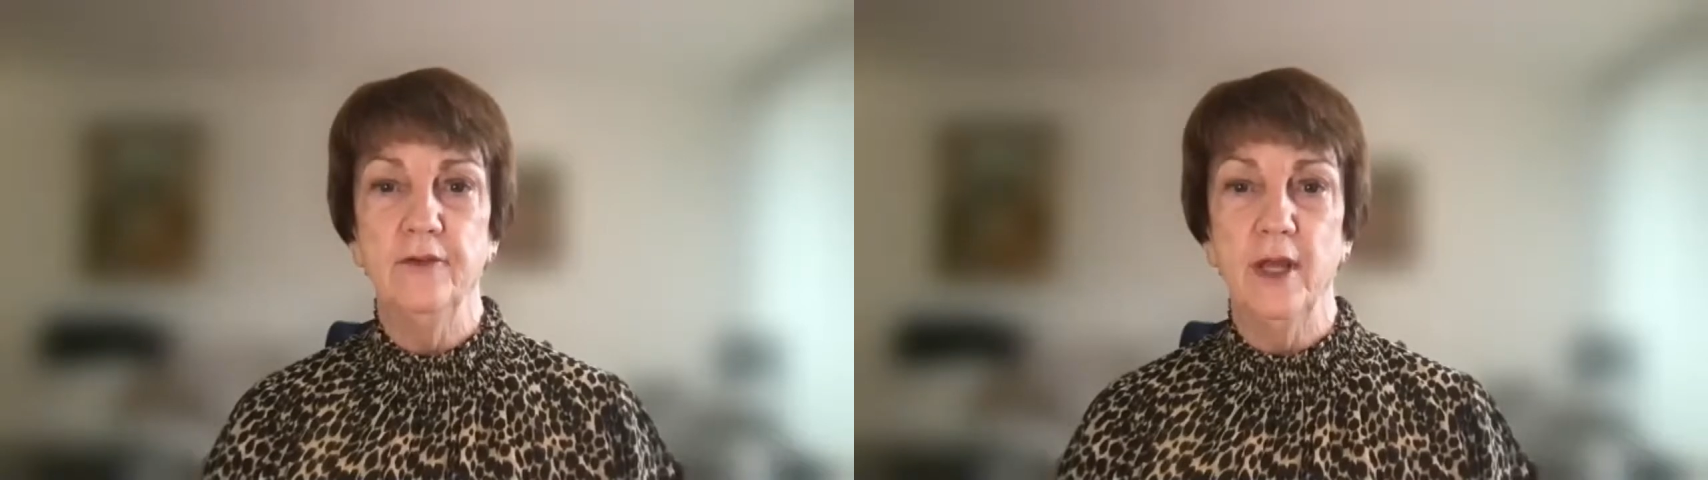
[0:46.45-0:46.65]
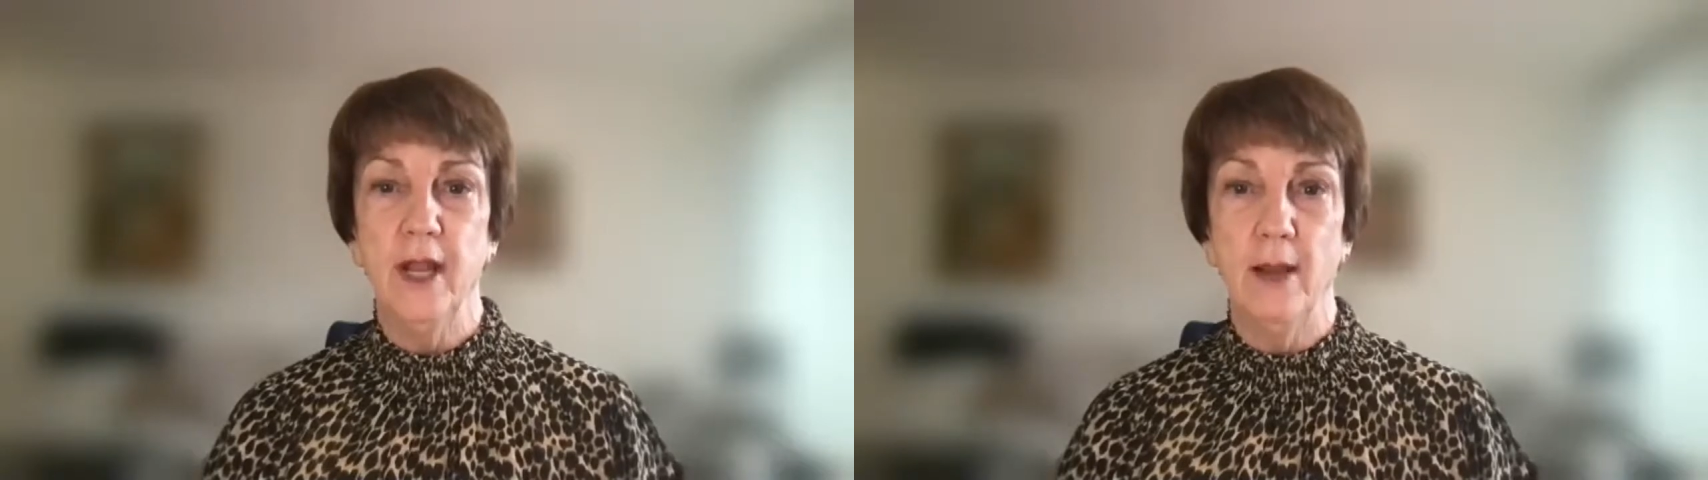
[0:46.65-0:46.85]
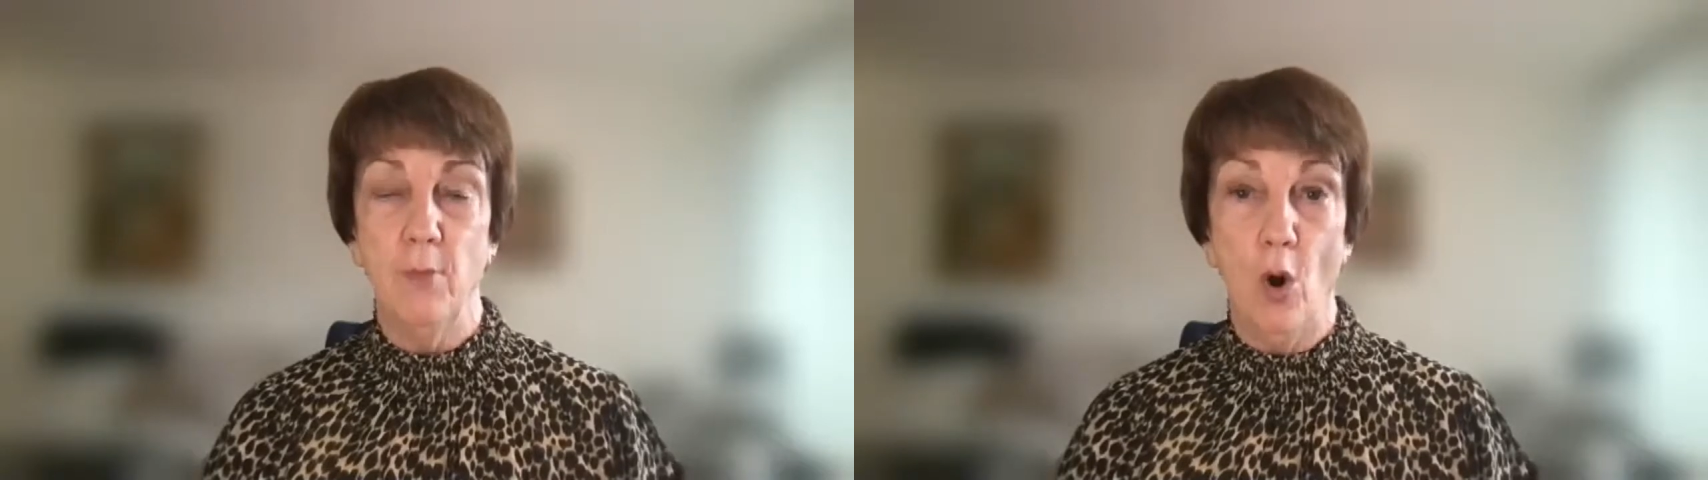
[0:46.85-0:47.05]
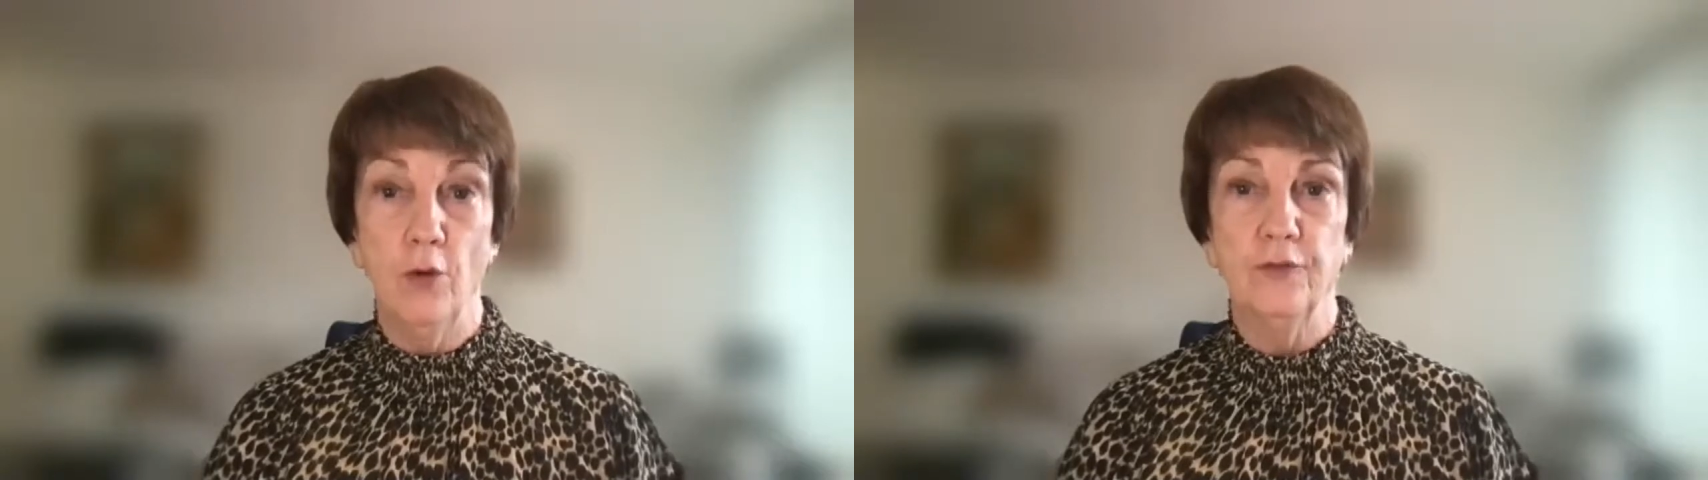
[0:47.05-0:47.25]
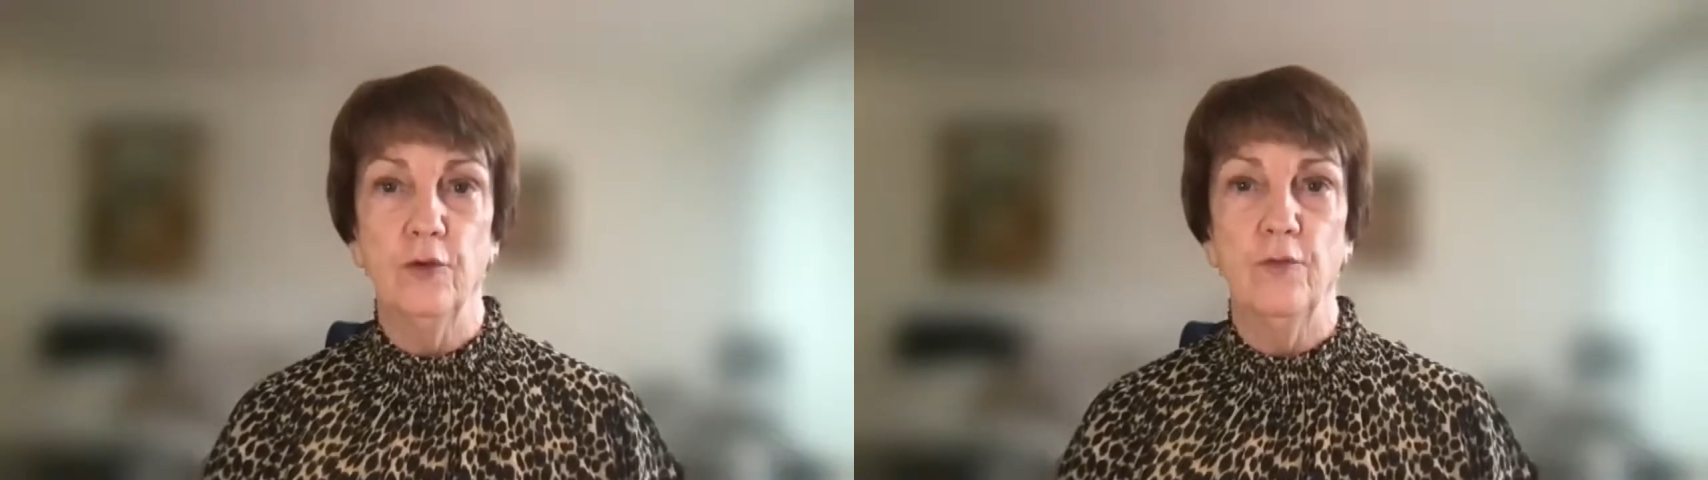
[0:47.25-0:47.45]
and I'm
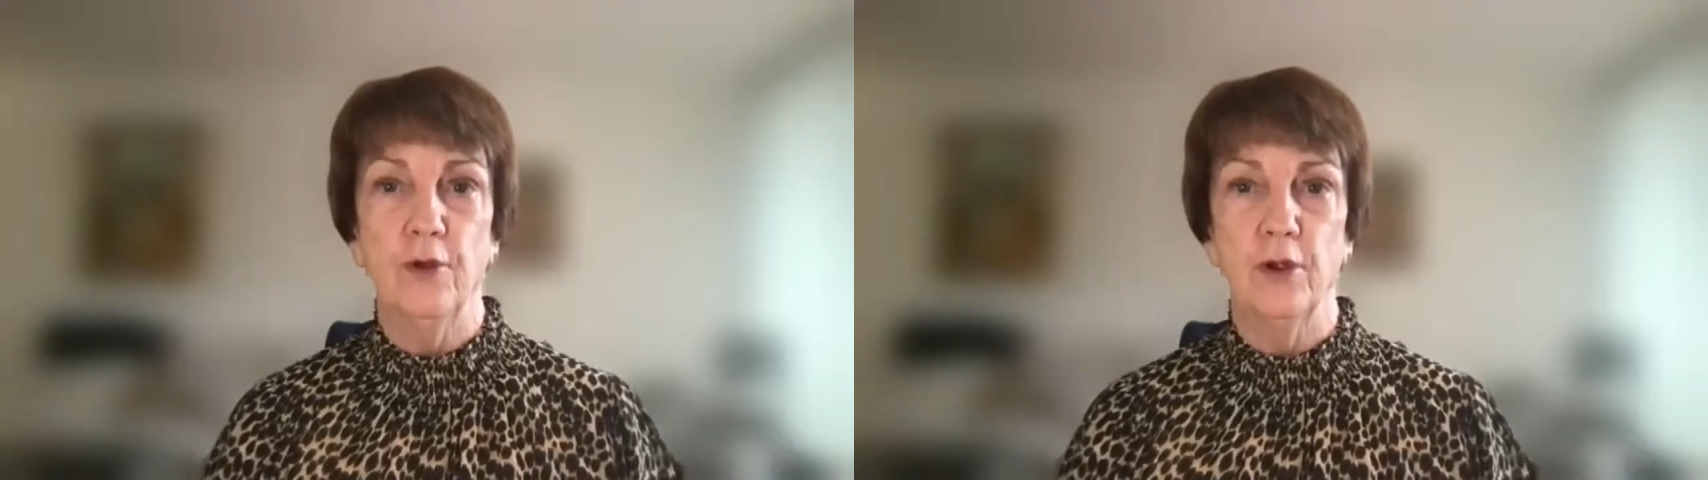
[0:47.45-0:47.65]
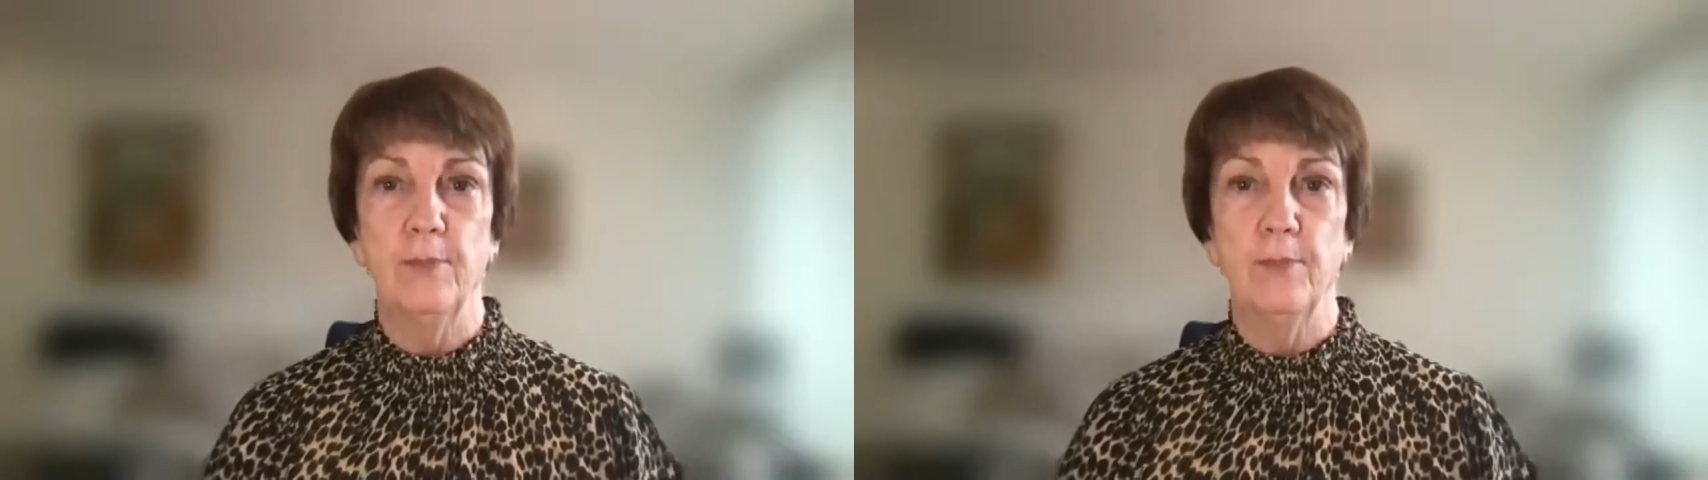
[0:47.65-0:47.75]
also very